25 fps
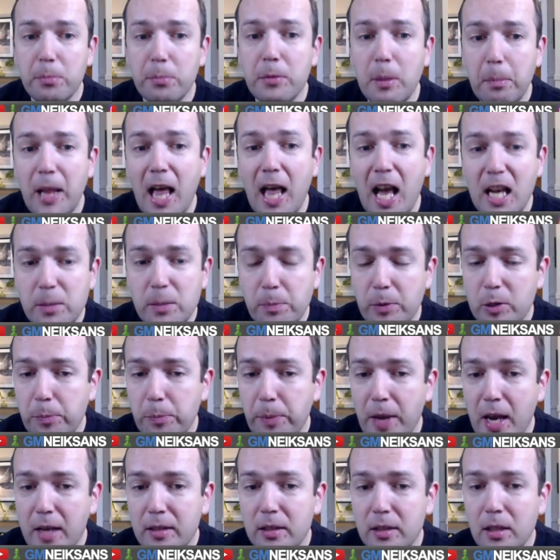the Black's
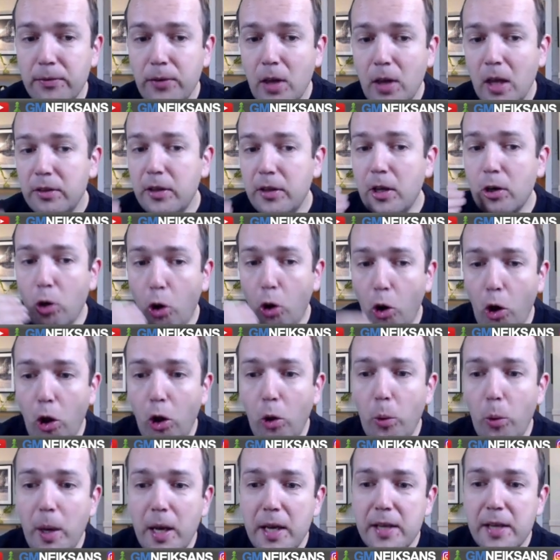perspective, they're
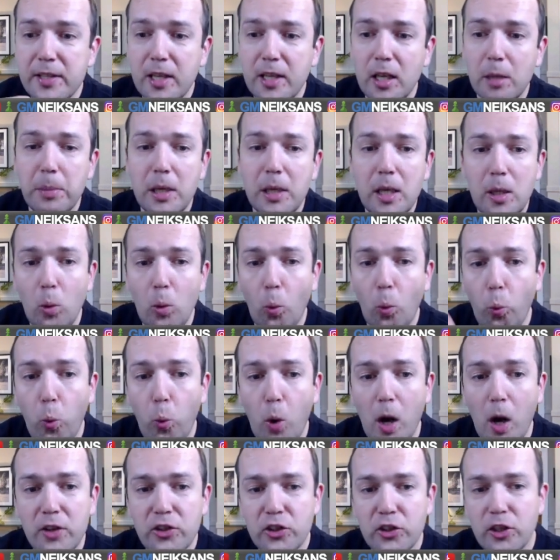always going to be
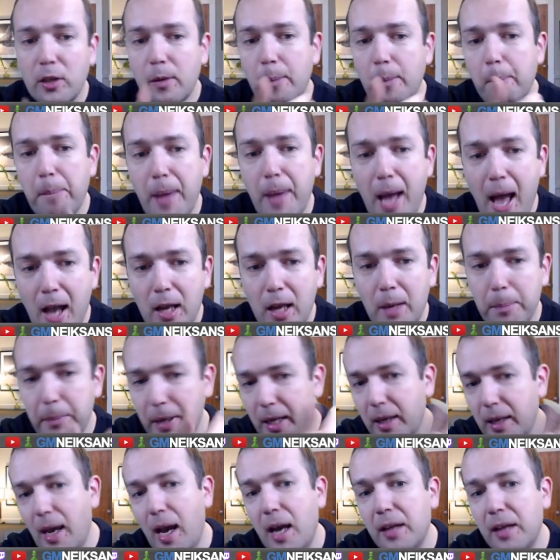watching back
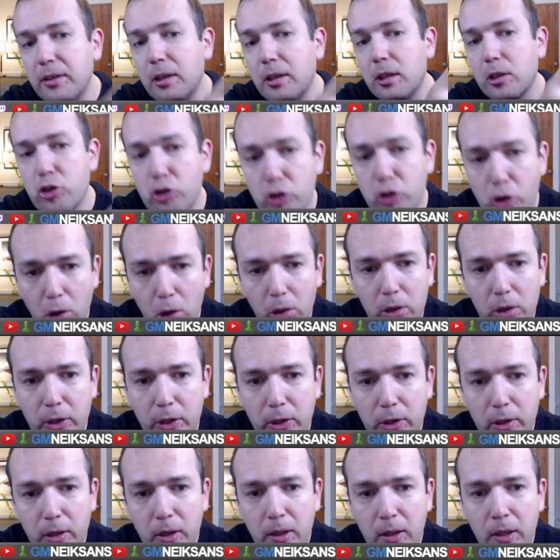behind the
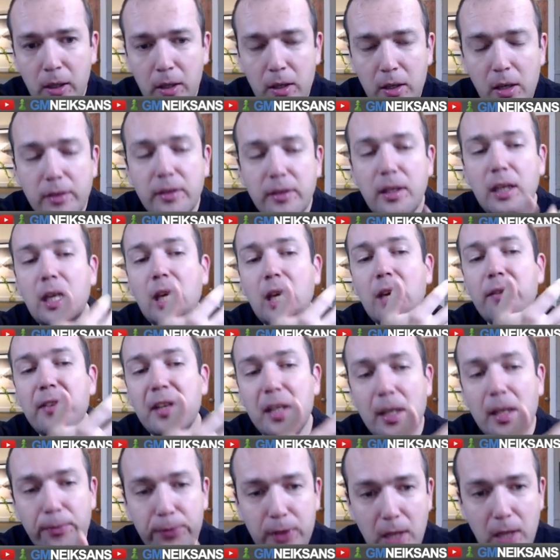shoulder, even
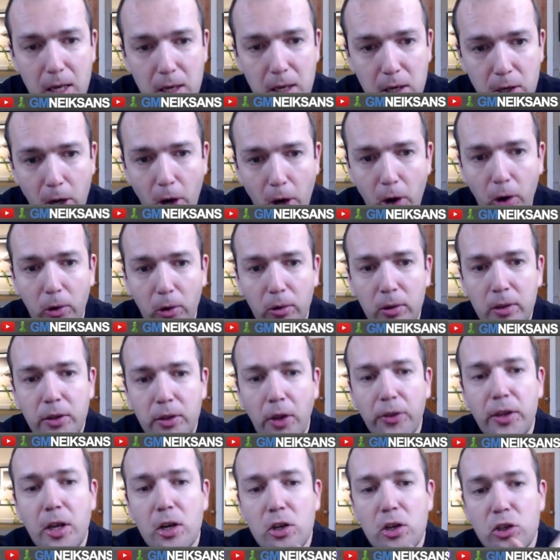if they know
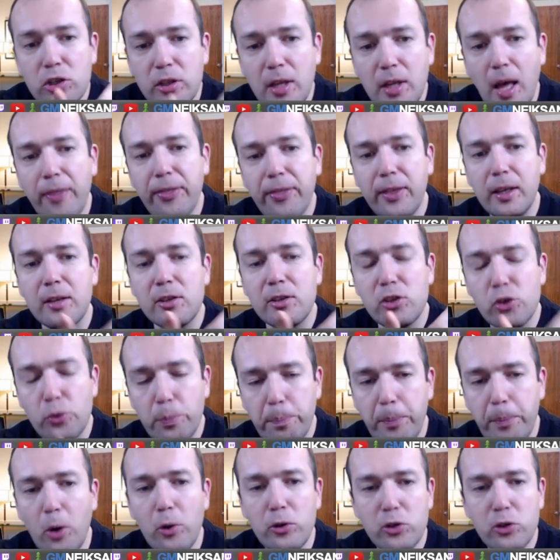that there's nothing
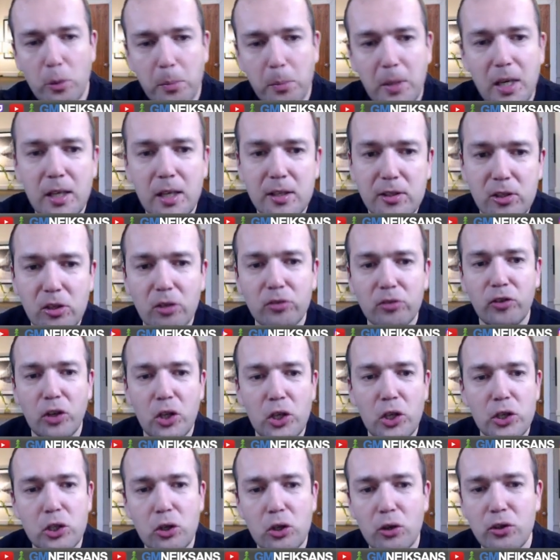supposed to be. It's not
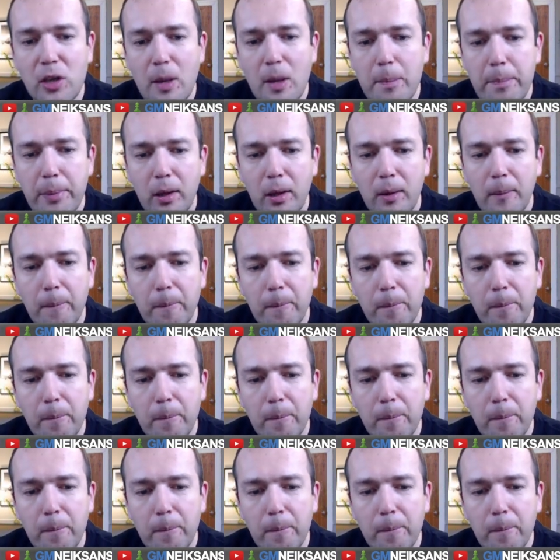really so simple.